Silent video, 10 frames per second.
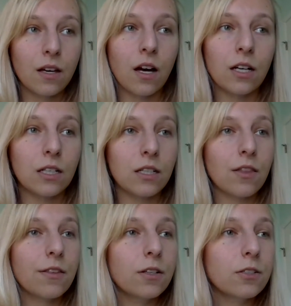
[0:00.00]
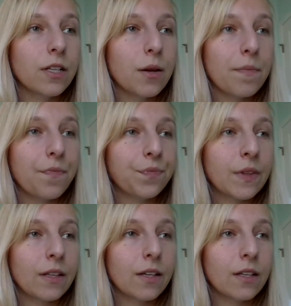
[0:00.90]
Our third tip
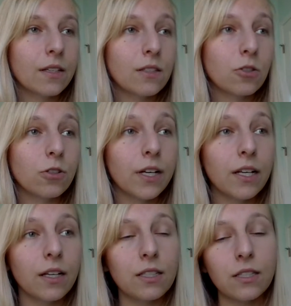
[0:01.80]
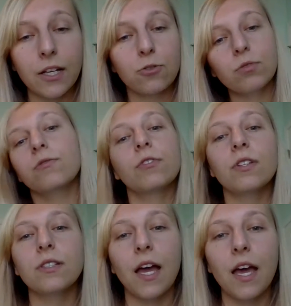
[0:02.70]
is creating a schedule for
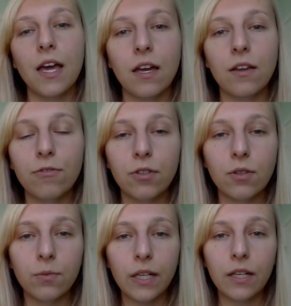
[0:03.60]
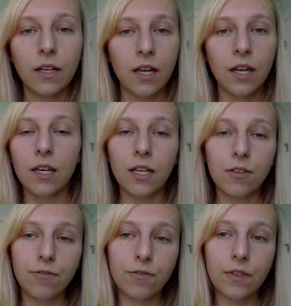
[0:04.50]
the day and for the week.
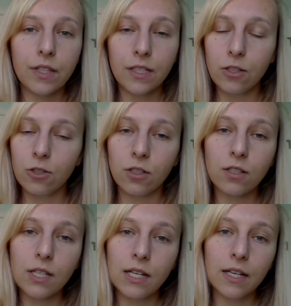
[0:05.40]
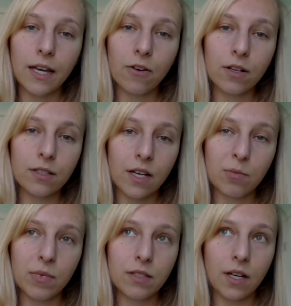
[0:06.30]
If the teachers are sending out
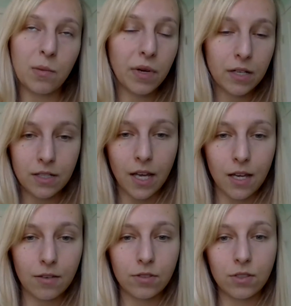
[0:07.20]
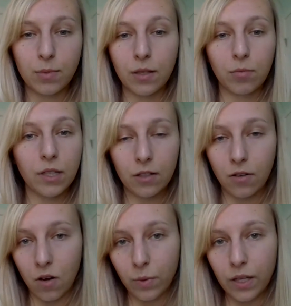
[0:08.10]
assignments on Monday to be completed
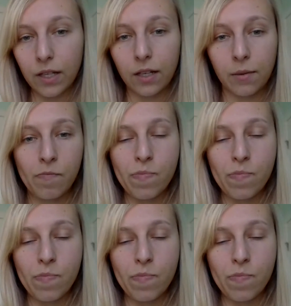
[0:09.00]
all week,